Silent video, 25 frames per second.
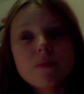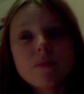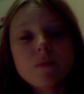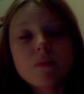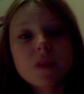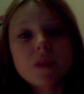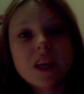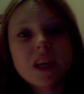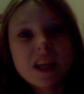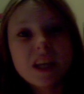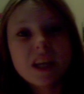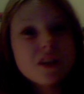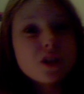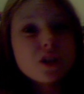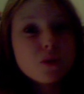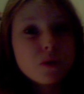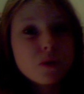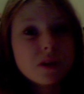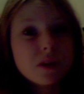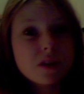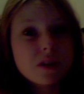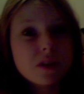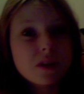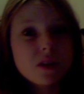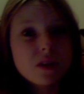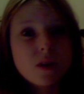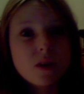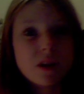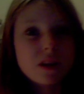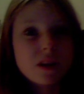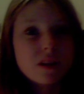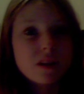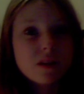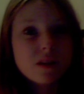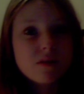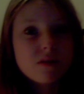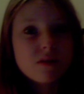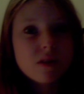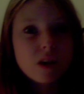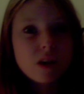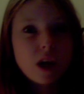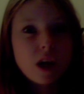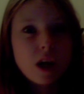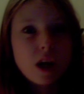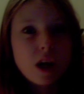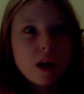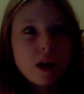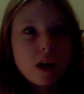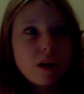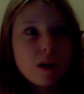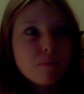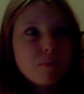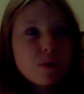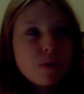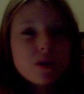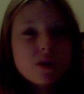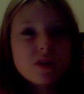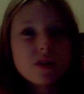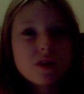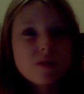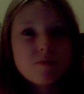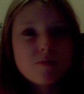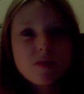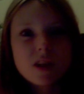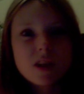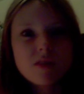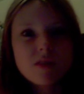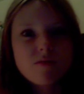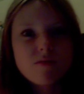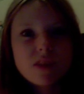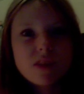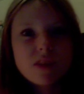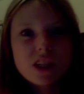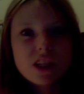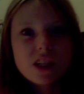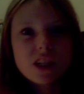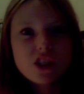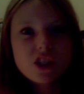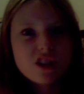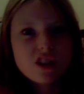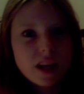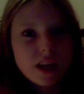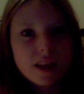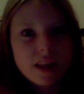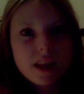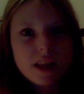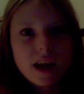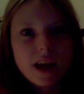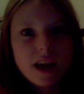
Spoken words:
Hinduism and Buddhism and religions like that,